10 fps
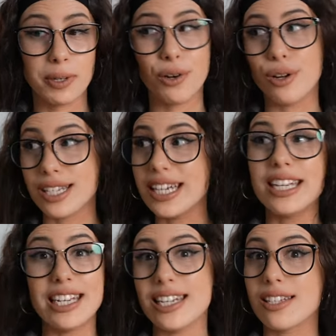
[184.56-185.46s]
because it
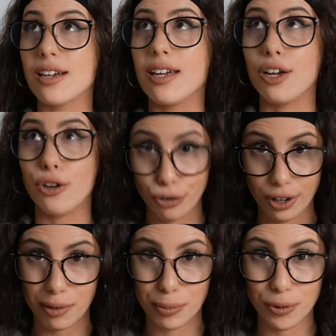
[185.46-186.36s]
is
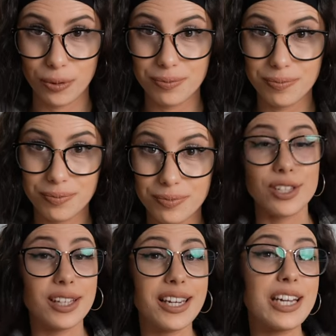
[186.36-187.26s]
incredible.
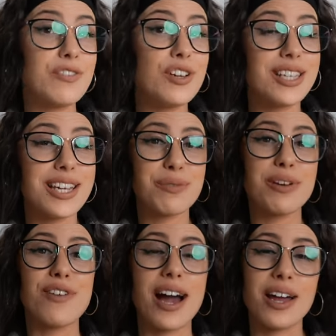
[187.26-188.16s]
So the next few tests we
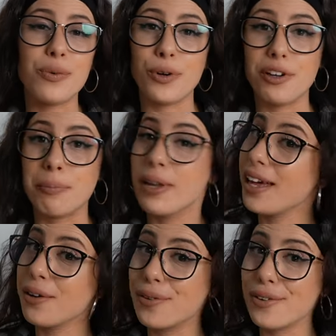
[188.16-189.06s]
ran were
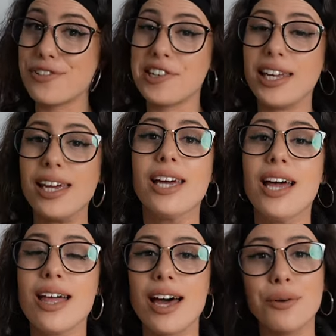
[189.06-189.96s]
playing Call of Duty
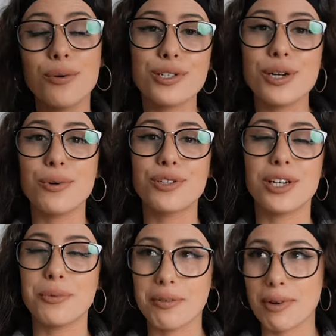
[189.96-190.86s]
and also
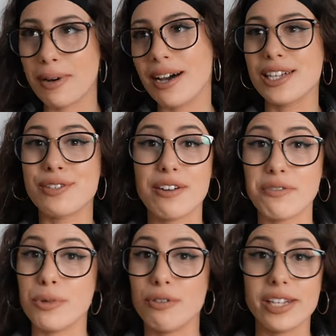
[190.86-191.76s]
watching one of my partner's
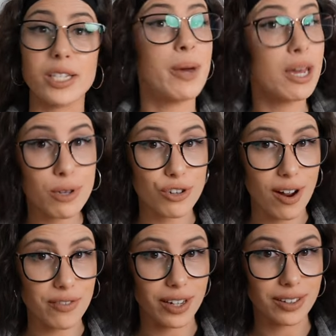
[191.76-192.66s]
favorite movies, Baby
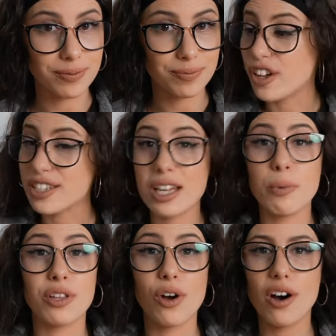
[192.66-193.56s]
Driver. Firstly,
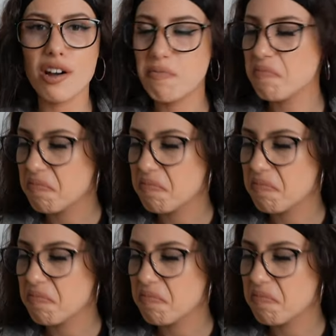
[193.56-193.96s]
with COD,